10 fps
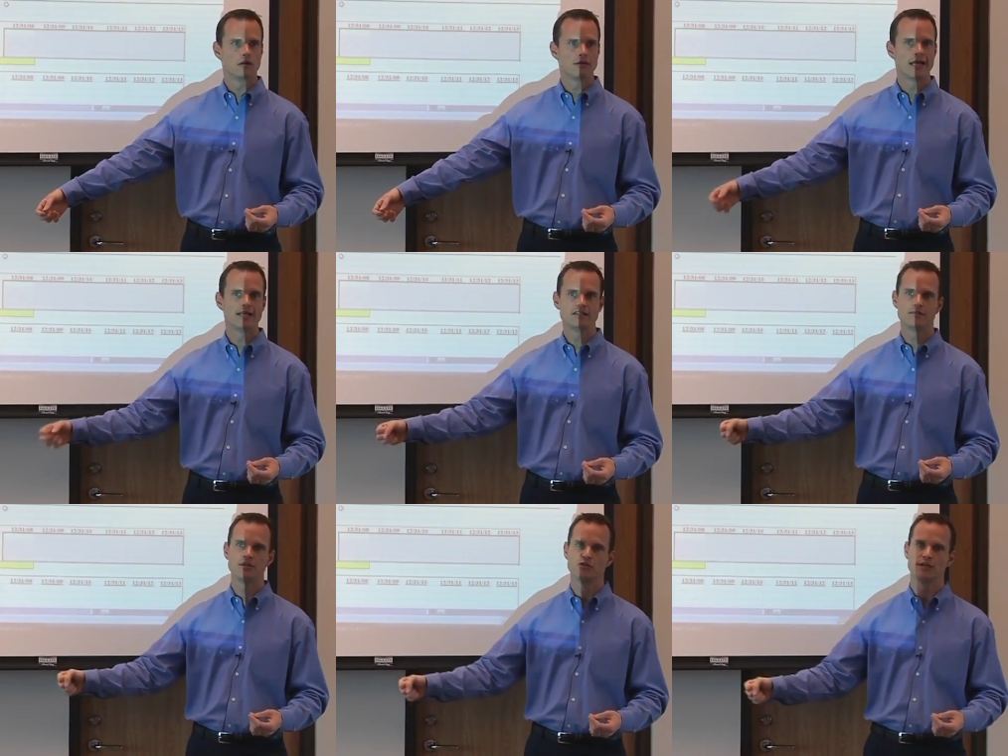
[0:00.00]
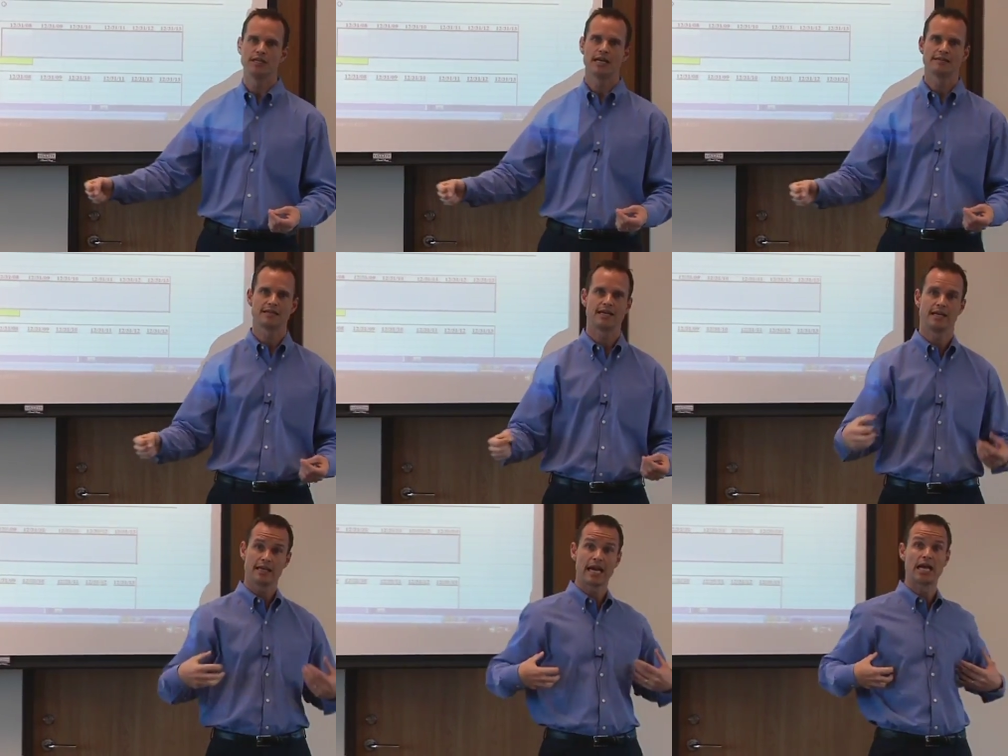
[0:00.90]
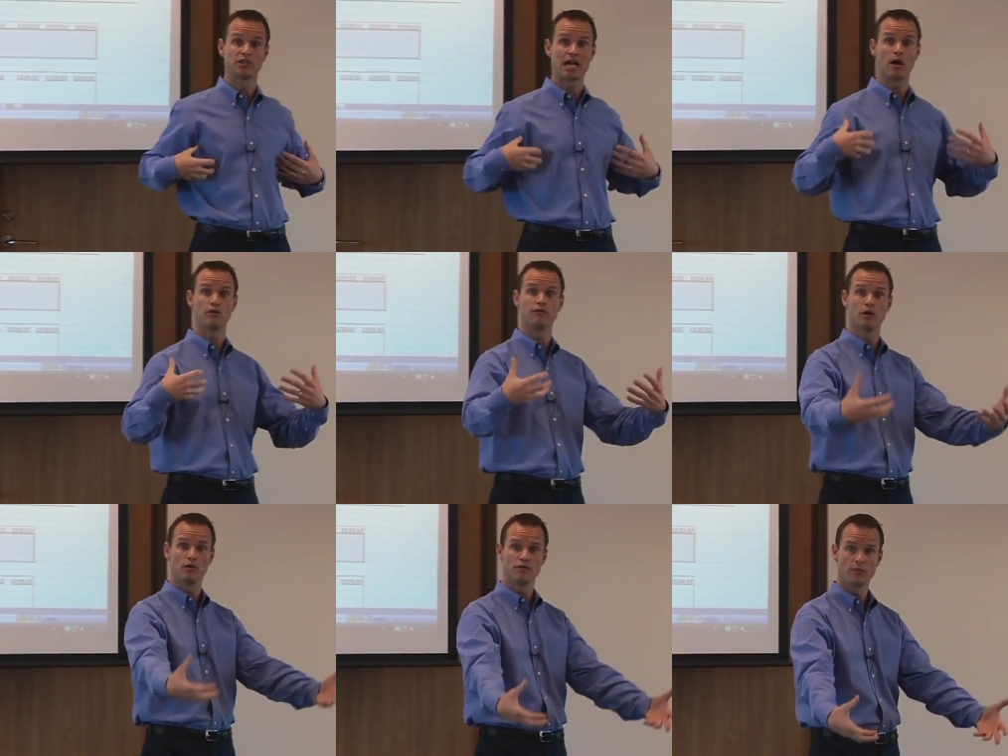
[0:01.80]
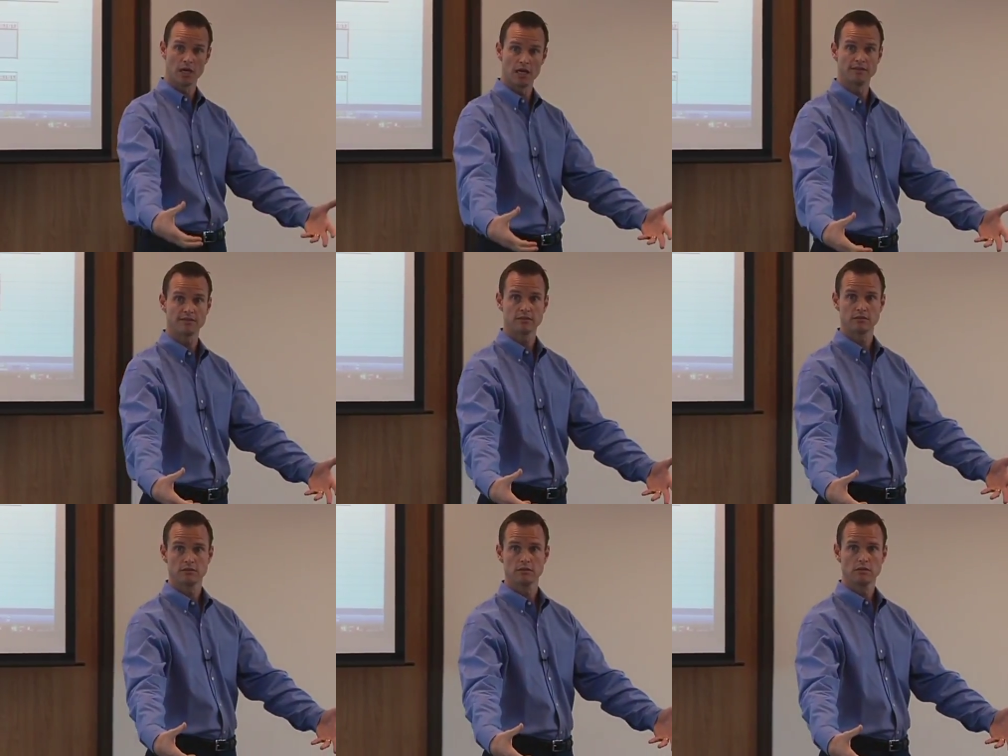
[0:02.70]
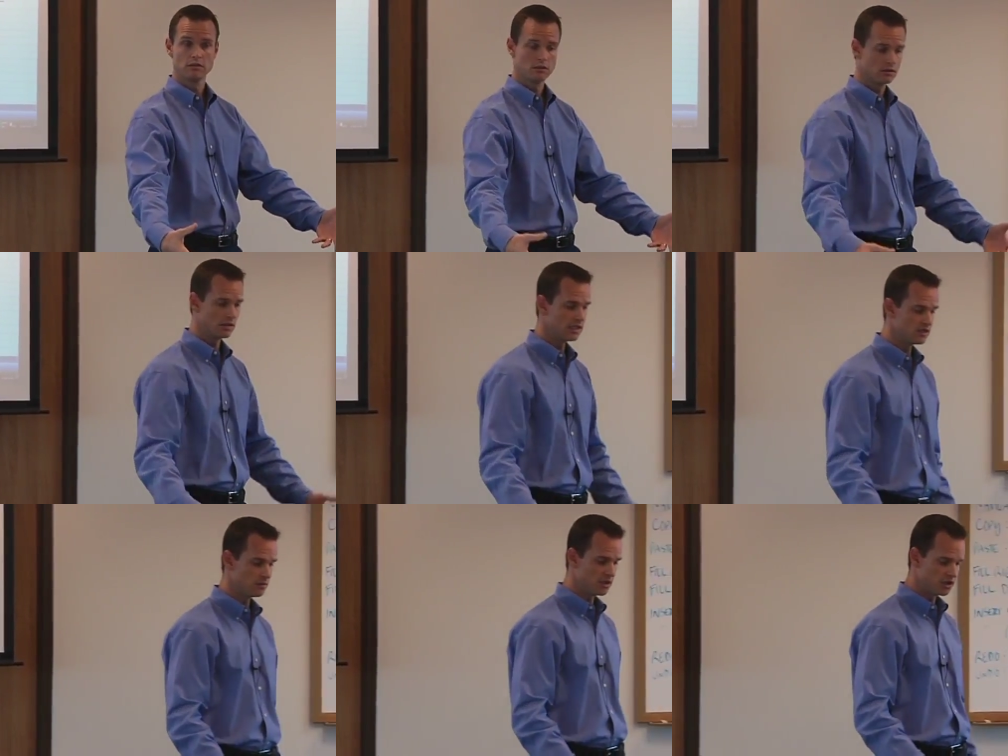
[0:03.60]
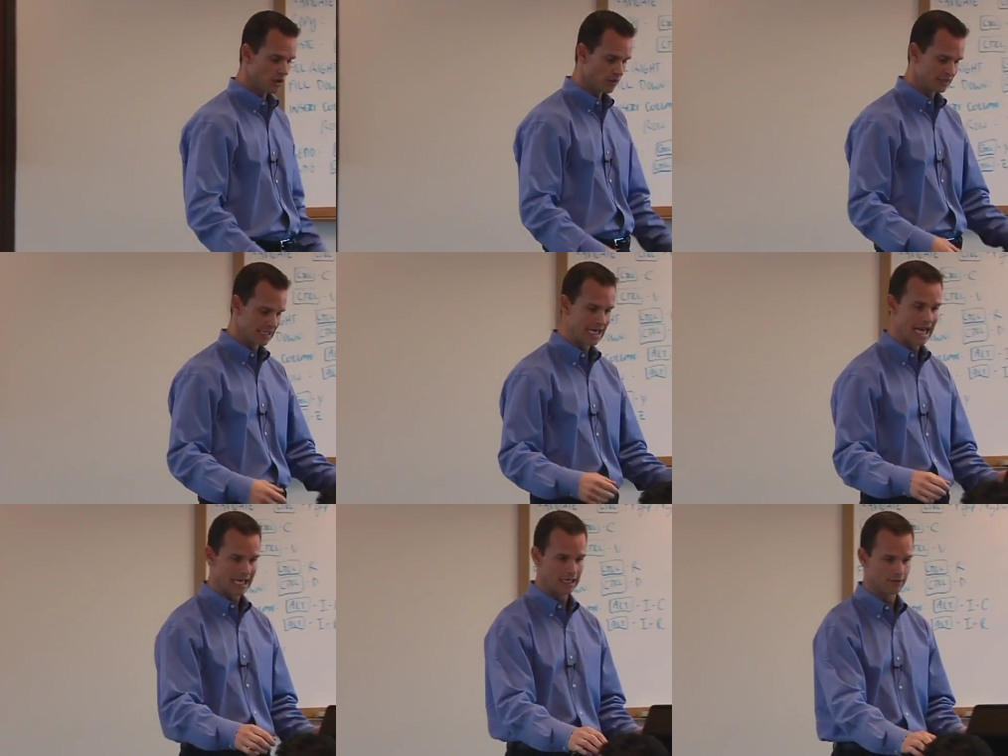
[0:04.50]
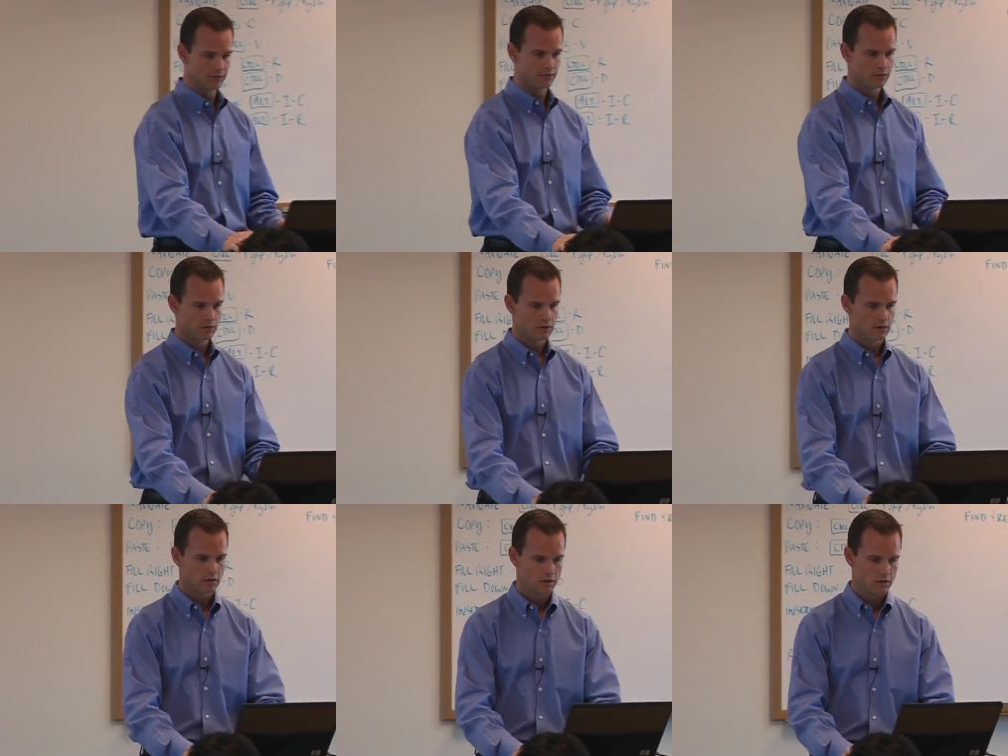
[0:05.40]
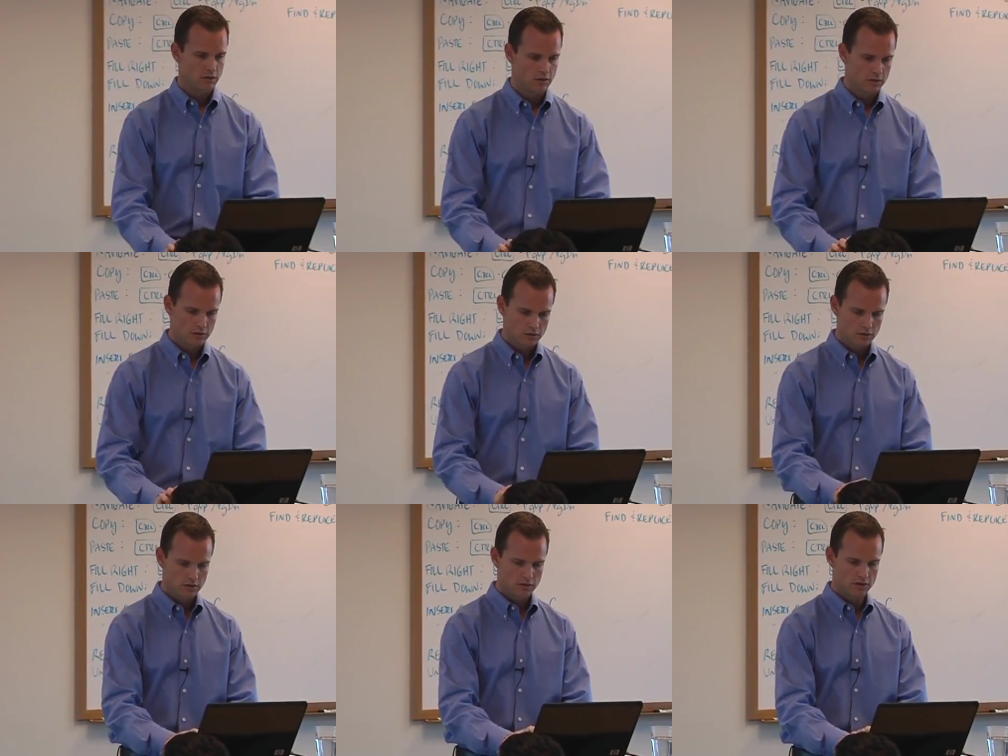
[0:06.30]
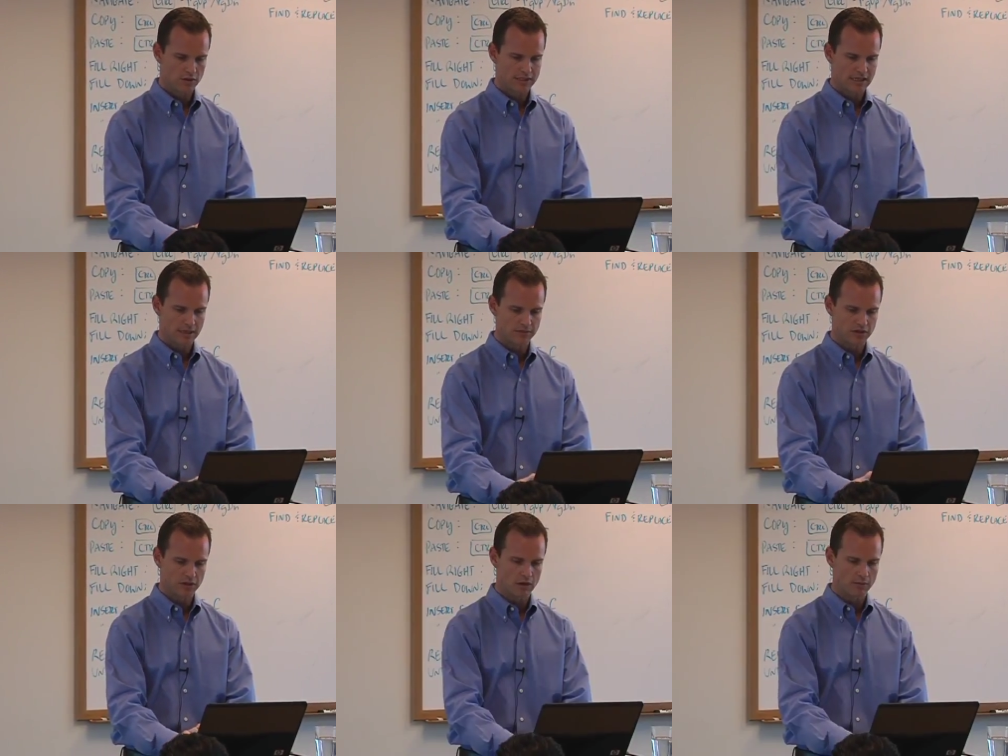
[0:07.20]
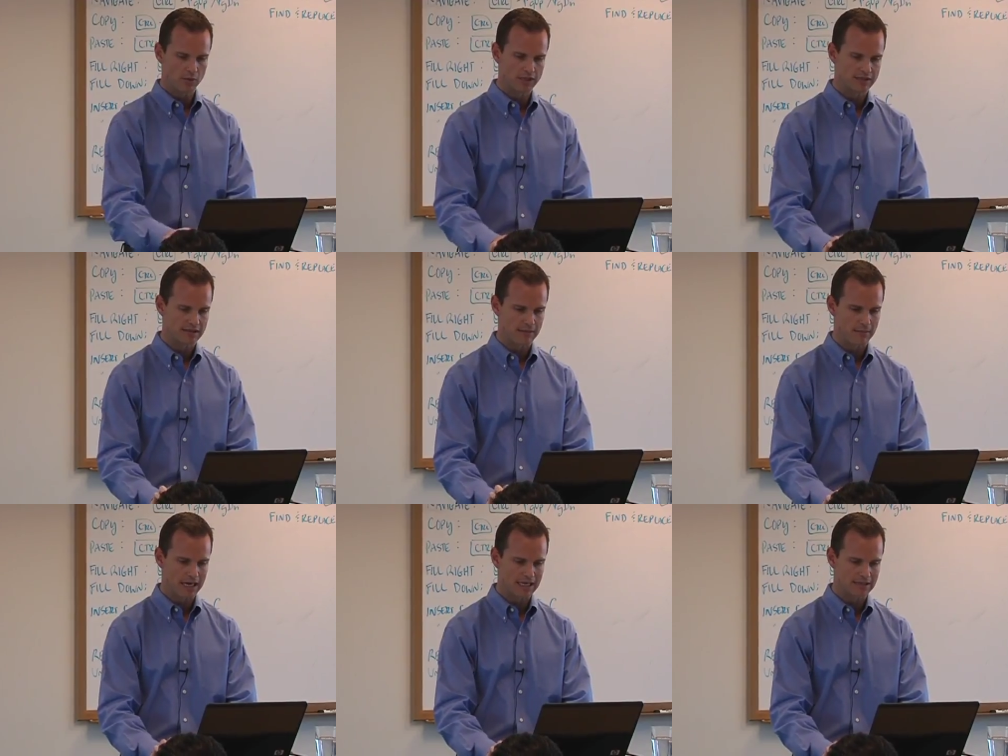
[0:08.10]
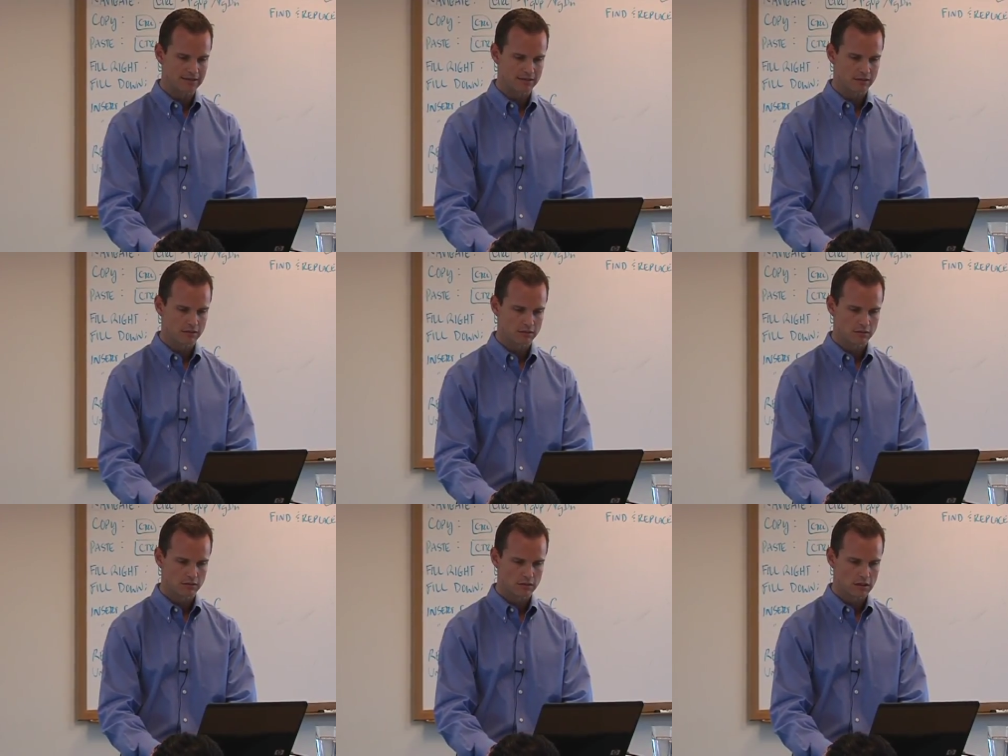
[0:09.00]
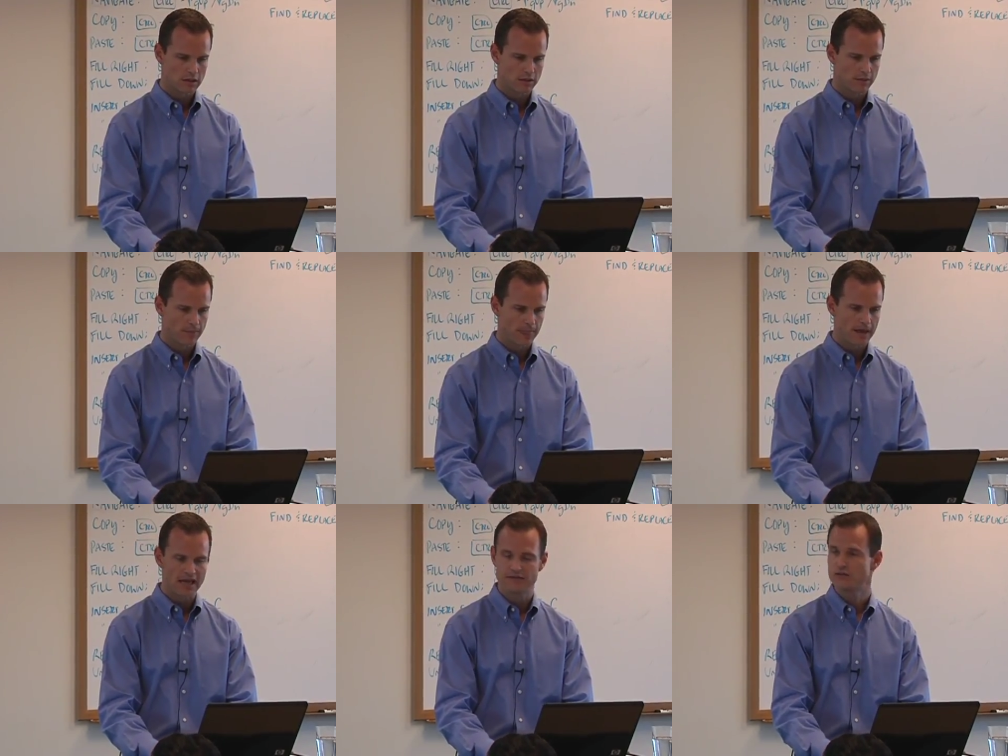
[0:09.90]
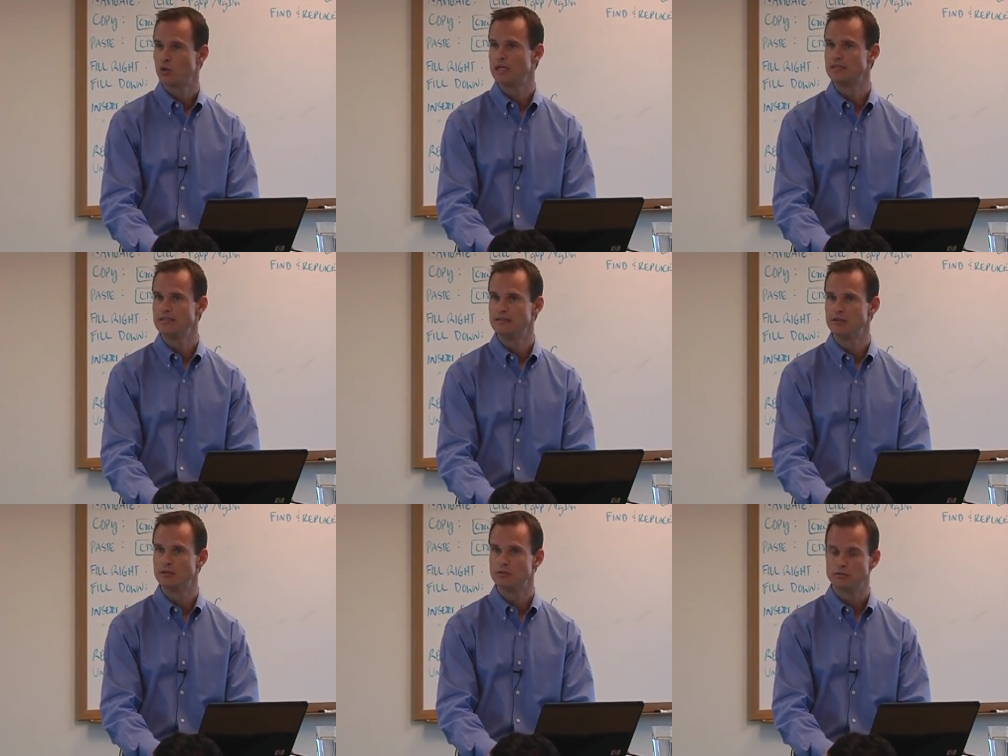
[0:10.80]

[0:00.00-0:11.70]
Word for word: that needs to be treated as a cash outflow from us. It needs to be shown as a negative. So at time zero, I'm going to say minus F22.